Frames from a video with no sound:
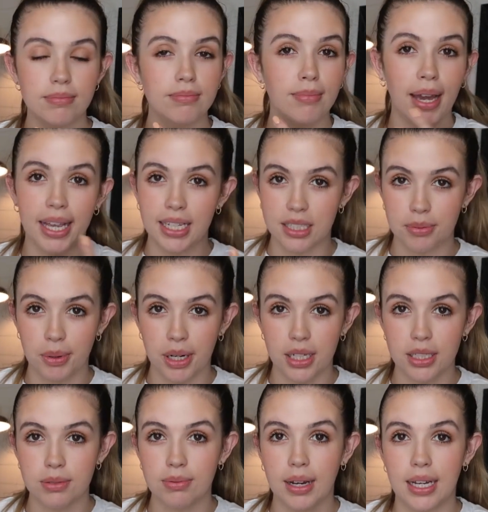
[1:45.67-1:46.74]
my
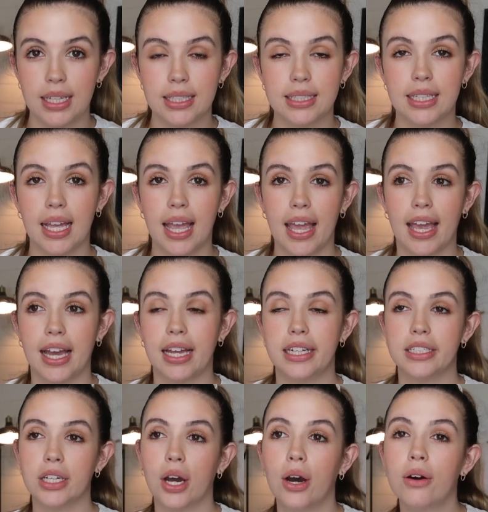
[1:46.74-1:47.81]
experience was,
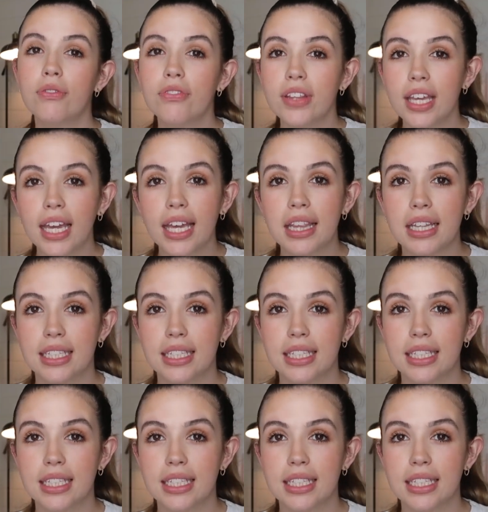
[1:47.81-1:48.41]
and hopefully